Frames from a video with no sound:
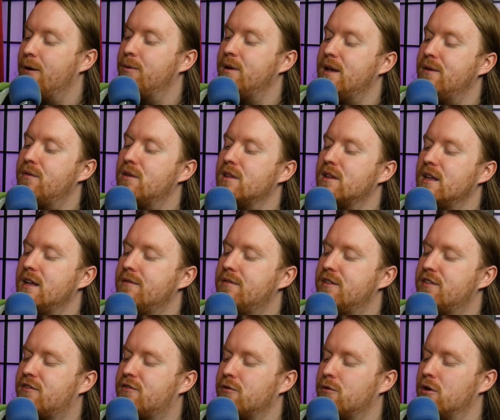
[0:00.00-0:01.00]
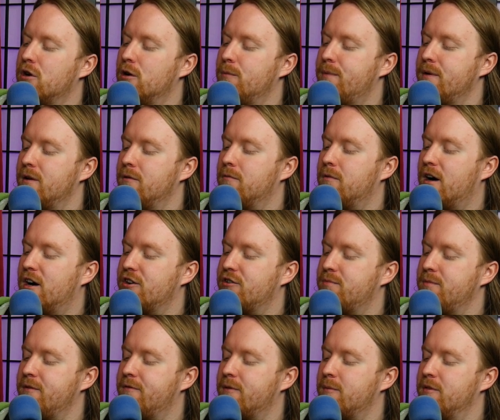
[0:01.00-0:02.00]
He would even leave his door open and
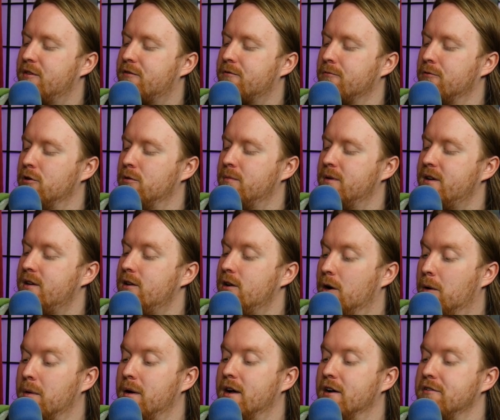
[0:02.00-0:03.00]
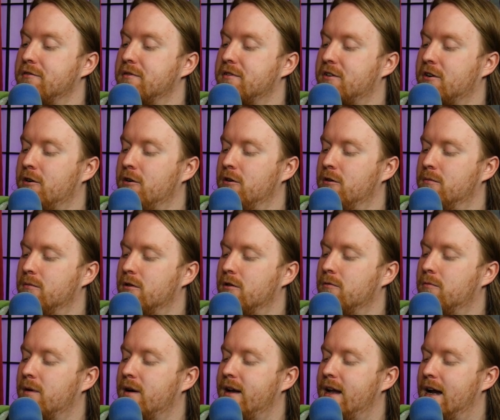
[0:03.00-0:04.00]
watch me from his room when no one else was home
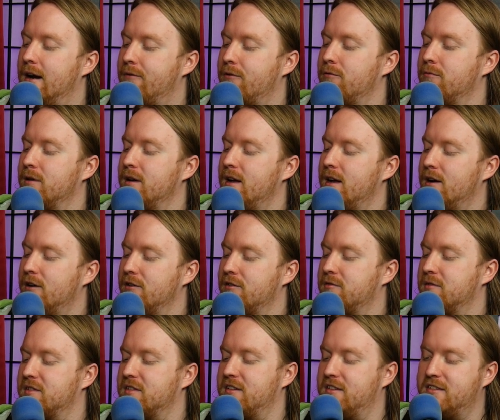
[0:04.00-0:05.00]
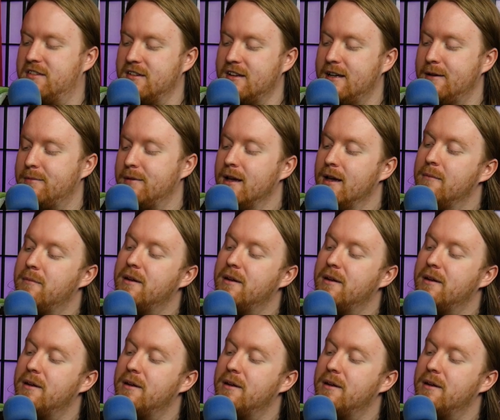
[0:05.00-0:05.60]
or when everyone else was asleep